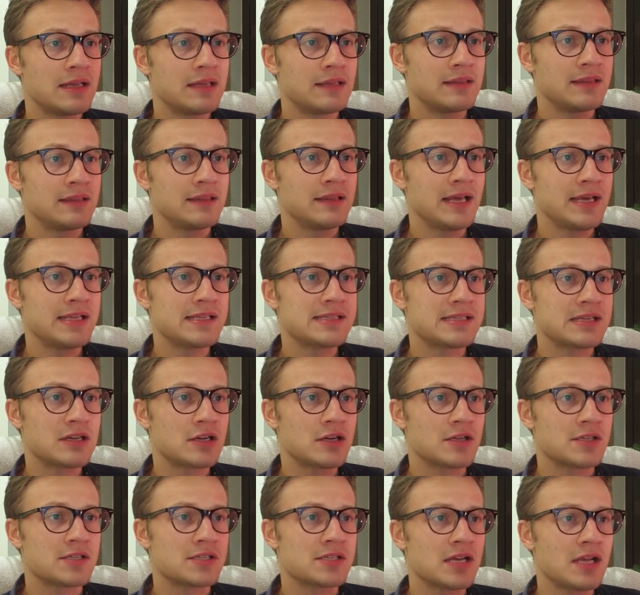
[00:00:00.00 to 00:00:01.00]
Let's
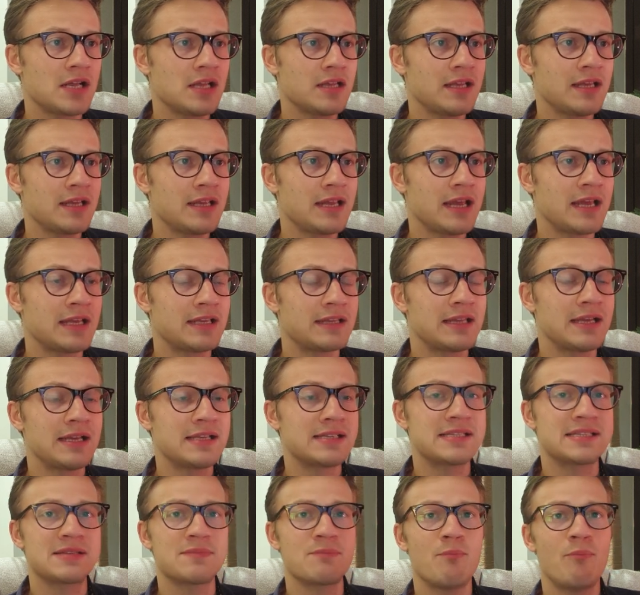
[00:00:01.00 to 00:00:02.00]
consolidate and
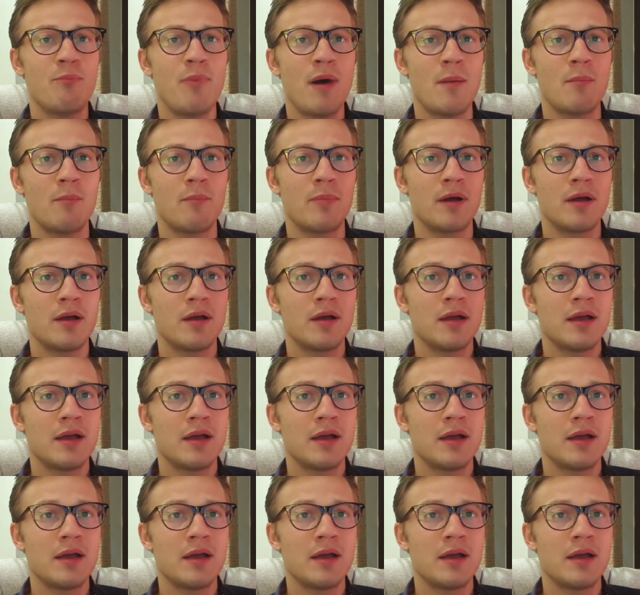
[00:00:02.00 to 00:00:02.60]
let's pump.